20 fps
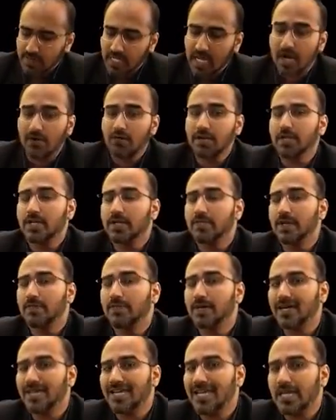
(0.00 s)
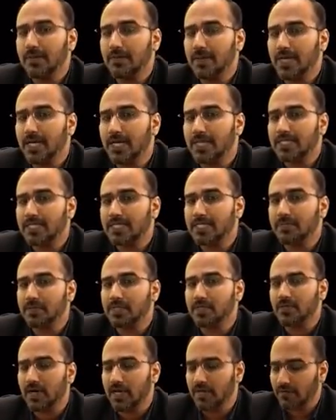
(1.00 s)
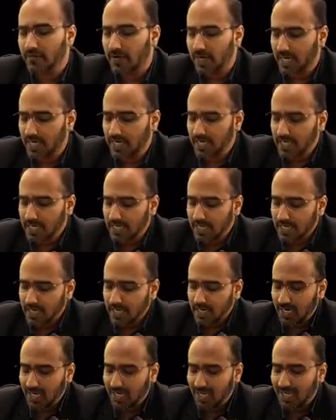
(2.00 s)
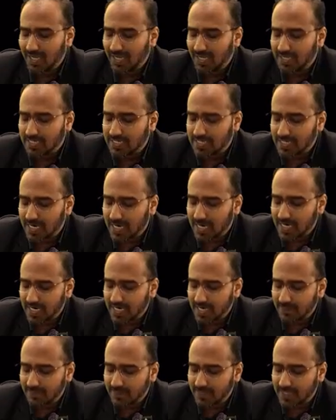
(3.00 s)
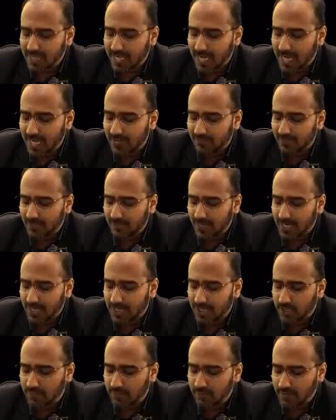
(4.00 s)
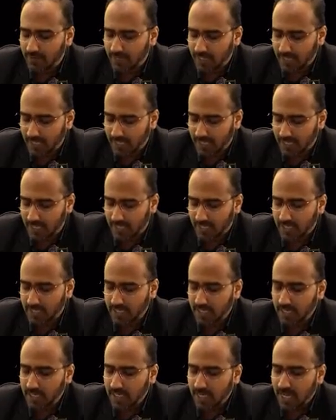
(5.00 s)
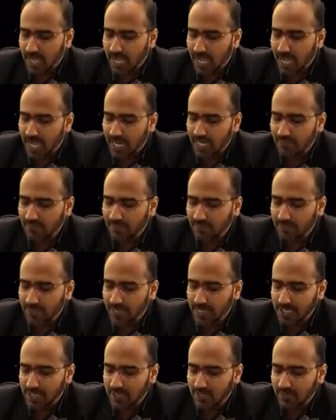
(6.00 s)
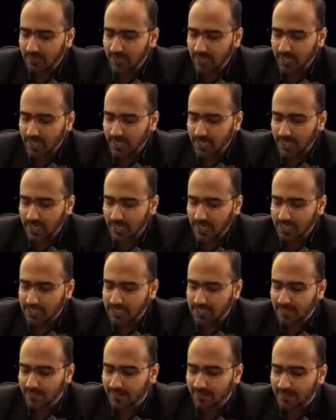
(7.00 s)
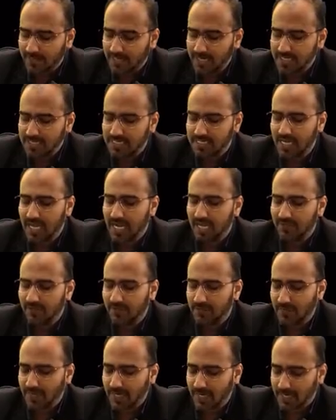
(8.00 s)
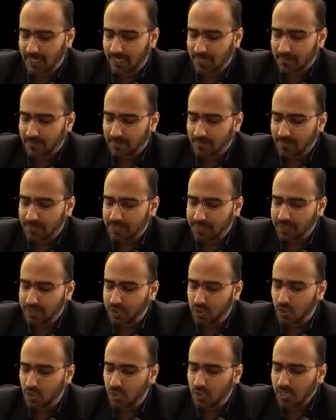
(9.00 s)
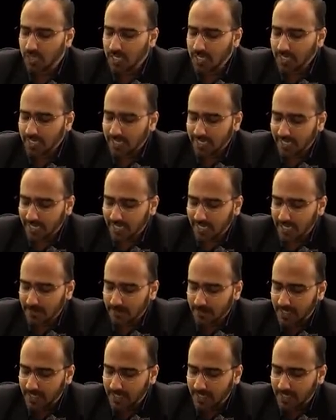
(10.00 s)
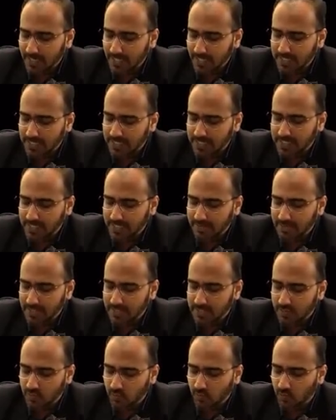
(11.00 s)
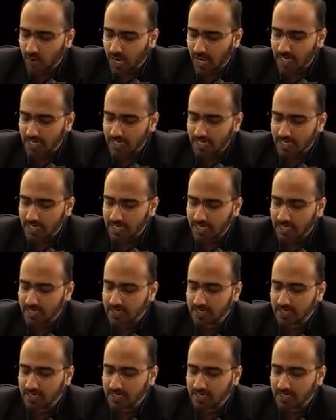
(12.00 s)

How will you remember air pin index system is 1, 5? Air is starting with the alphabet of A. Alphabet of A is the first alphabet. So, air pin index system is 1.